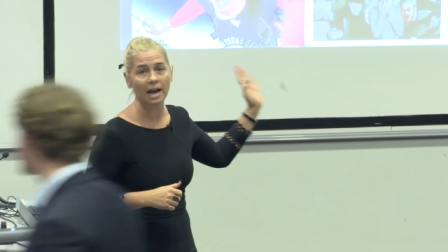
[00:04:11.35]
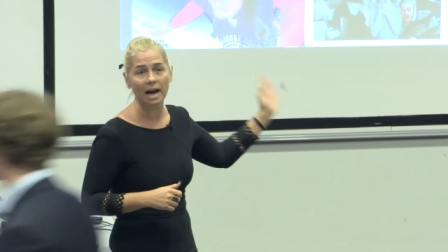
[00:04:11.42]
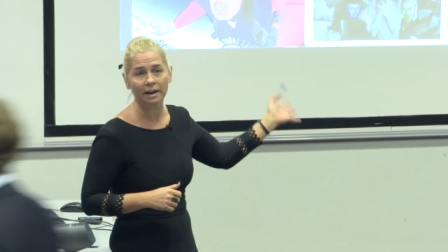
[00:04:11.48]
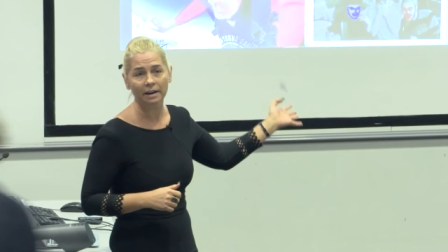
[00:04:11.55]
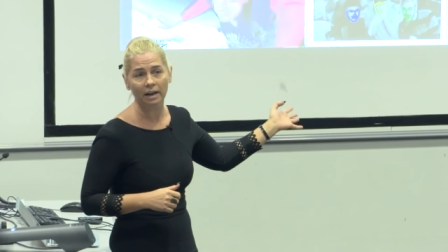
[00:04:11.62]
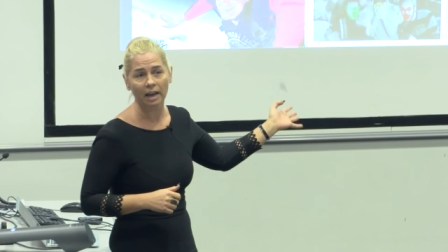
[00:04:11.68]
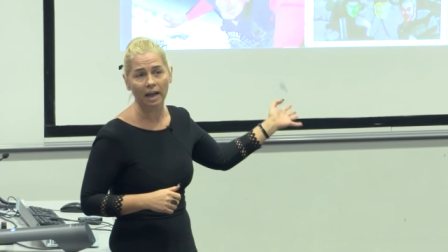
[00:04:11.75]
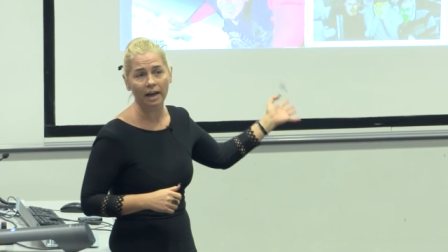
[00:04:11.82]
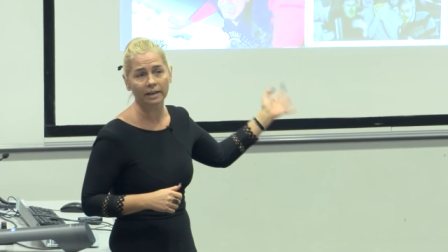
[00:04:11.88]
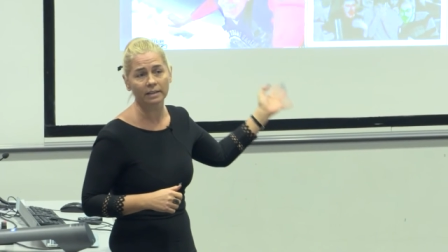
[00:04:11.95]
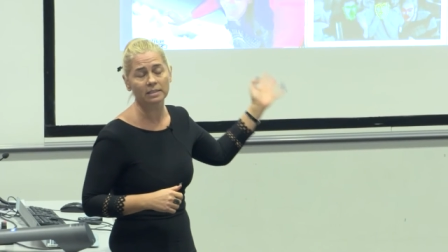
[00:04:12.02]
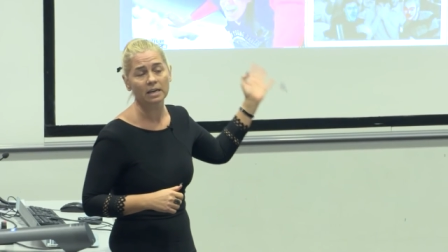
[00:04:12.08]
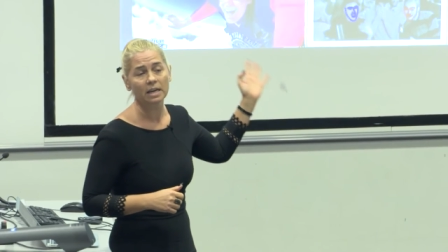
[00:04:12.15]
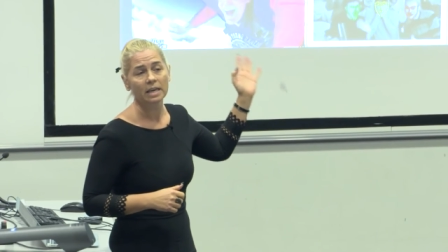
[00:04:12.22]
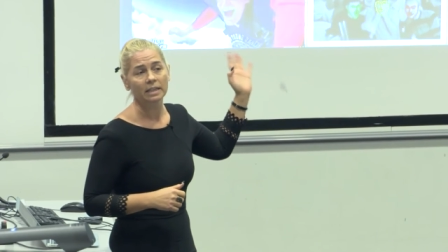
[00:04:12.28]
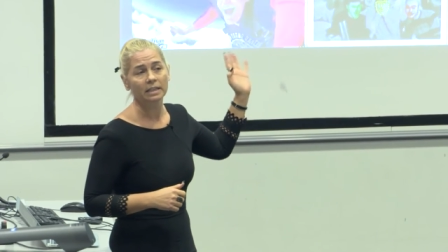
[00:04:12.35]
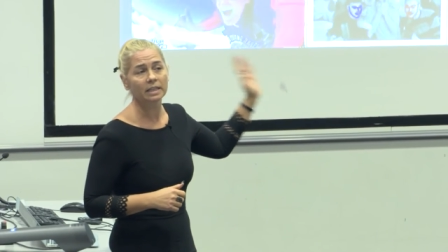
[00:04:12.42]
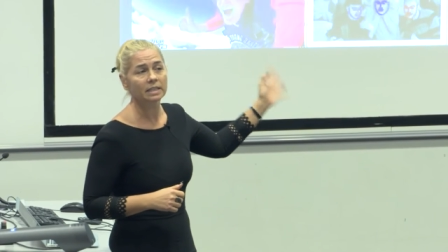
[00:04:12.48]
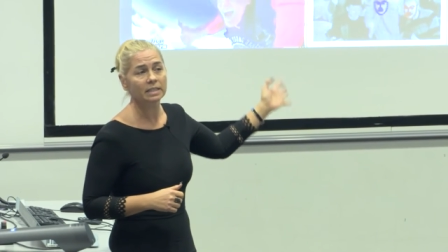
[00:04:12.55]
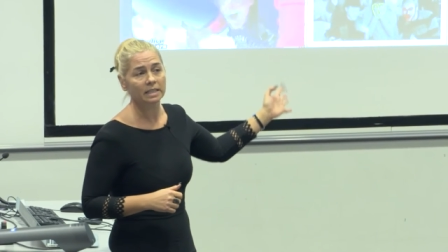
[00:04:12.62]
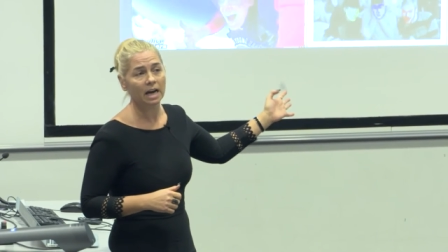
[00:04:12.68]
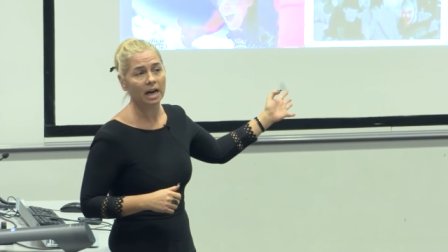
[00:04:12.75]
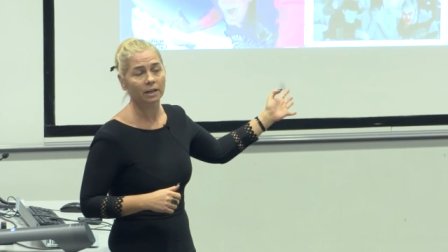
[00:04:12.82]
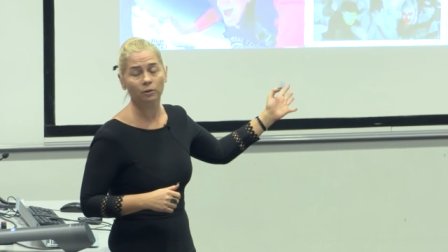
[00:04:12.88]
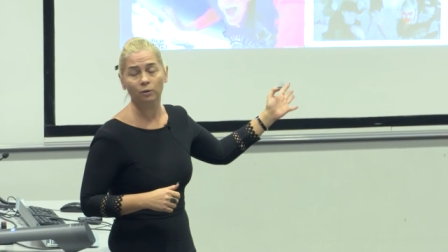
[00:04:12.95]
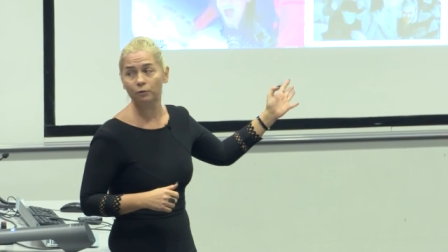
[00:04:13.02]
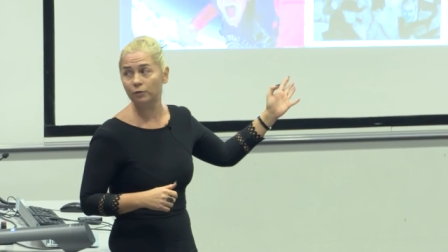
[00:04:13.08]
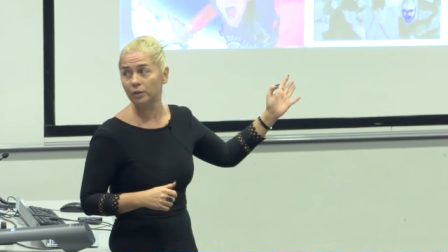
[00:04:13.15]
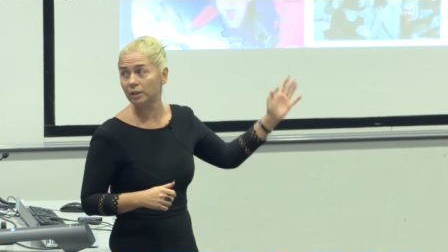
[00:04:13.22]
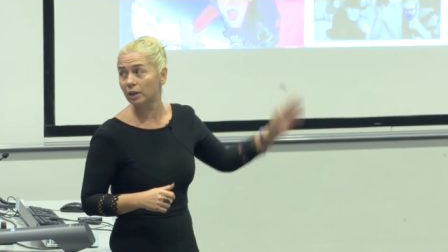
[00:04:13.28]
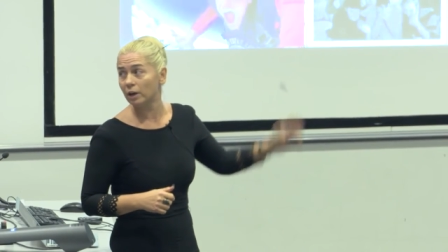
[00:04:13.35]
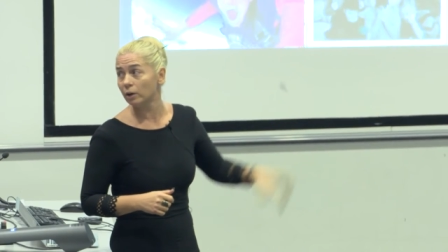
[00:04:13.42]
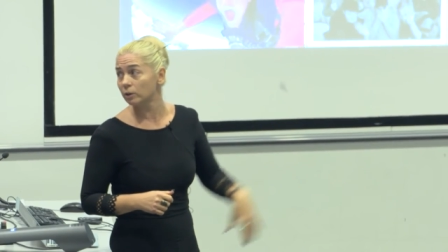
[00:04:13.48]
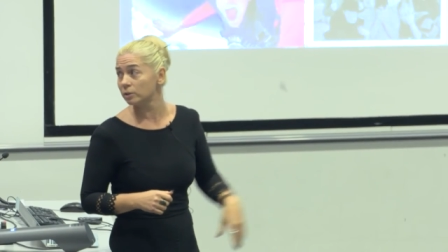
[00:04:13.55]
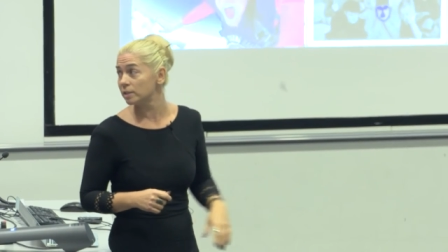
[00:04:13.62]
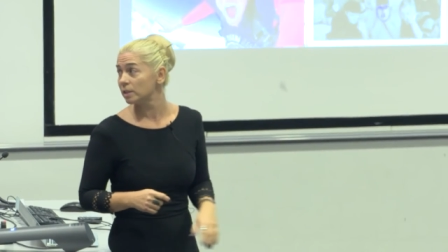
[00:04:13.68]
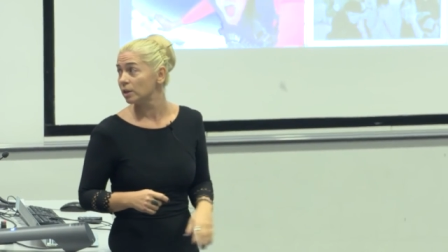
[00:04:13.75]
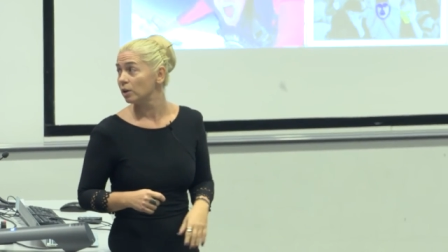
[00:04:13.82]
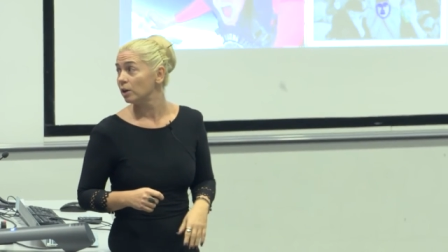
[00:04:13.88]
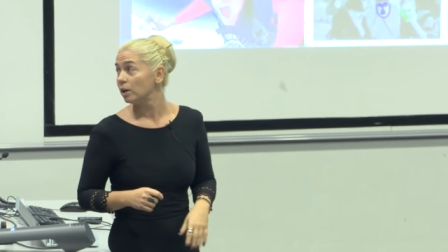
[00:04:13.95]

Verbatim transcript: analyze these kind of videos